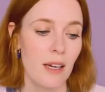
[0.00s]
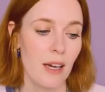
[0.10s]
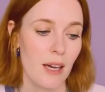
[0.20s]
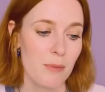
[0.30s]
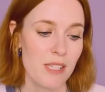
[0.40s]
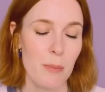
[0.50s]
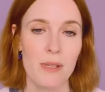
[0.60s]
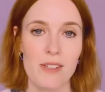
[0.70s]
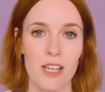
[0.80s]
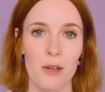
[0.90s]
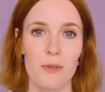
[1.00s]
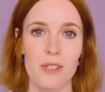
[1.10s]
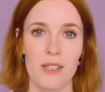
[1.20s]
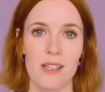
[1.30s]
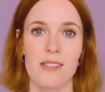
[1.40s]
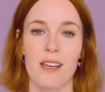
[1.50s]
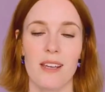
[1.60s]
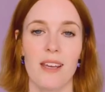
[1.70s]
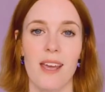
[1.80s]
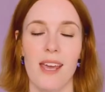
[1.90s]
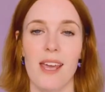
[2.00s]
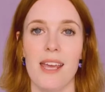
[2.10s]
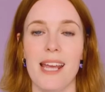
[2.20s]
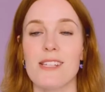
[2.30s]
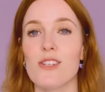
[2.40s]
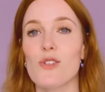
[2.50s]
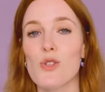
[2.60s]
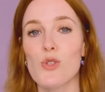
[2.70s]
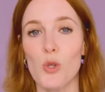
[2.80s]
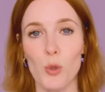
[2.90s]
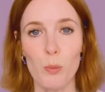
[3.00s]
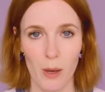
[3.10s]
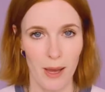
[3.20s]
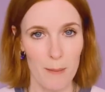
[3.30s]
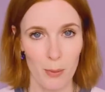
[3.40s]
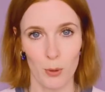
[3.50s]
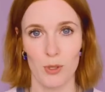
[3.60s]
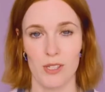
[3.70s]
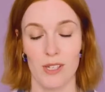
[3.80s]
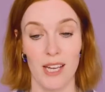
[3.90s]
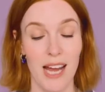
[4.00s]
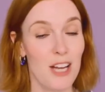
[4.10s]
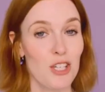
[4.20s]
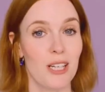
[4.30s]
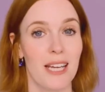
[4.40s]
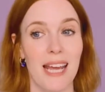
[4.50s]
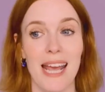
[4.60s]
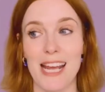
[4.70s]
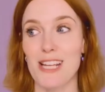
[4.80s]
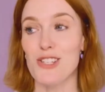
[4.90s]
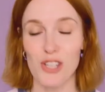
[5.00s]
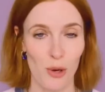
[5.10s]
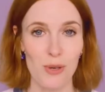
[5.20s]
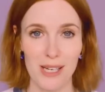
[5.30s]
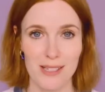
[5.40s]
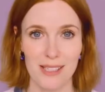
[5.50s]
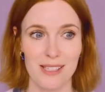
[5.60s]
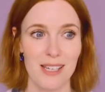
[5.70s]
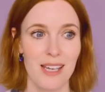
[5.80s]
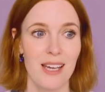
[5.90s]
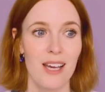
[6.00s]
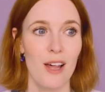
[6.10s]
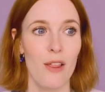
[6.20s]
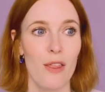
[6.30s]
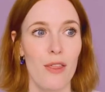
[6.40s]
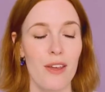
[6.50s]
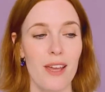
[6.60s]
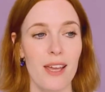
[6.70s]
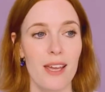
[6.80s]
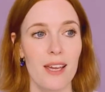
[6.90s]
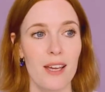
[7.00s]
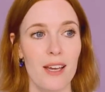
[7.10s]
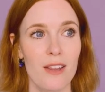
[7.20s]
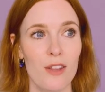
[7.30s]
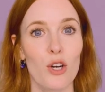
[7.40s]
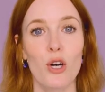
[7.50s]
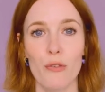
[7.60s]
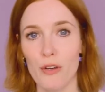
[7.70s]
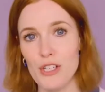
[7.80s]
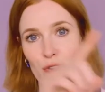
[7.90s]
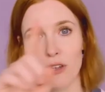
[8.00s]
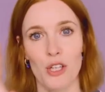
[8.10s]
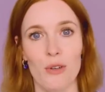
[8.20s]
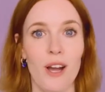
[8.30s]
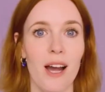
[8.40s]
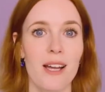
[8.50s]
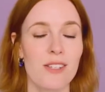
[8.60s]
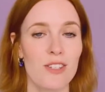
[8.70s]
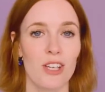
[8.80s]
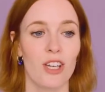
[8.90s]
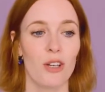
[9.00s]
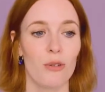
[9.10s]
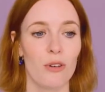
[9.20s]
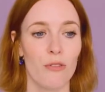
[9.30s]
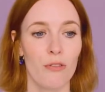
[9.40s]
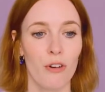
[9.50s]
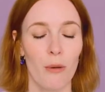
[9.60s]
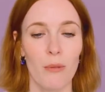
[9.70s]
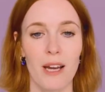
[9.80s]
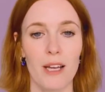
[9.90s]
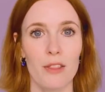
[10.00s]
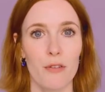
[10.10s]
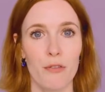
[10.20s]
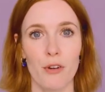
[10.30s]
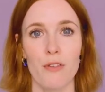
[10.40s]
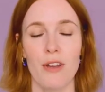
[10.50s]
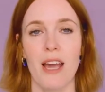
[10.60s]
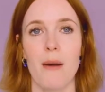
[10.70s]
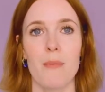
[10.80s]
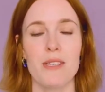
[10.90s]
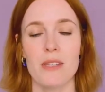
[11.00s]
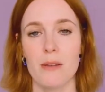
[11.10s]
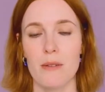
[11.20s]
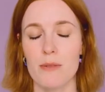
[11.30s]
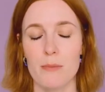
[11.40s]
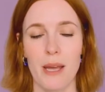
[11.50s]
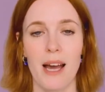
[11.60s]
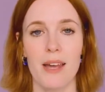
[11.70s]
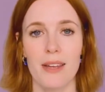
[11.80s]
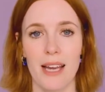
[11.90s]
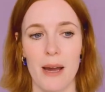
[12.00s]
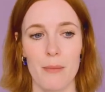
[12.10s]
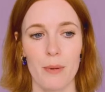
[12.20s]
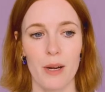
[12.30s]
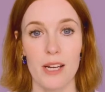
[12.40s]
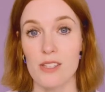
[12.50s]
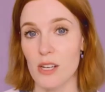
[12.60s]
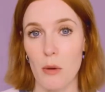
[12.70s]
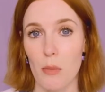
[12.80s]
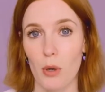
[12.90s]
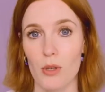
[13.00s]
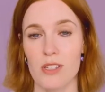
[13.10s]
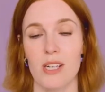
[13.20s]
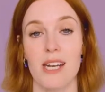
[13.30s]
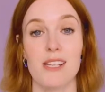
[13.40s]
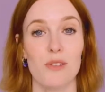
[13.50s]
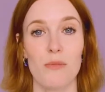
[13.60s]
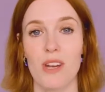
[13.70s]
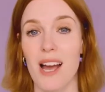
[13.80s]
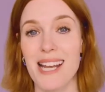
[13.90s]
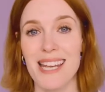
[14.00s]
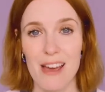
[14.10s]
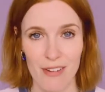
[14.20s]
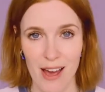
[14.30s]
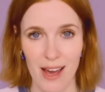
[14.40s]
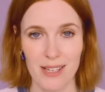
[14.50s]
Stepping stones and SAE is super important, and actually it is so needed. The coverage of what you guys do, from like the front of the camera to the behind the camera, is so important, and it's something I never had.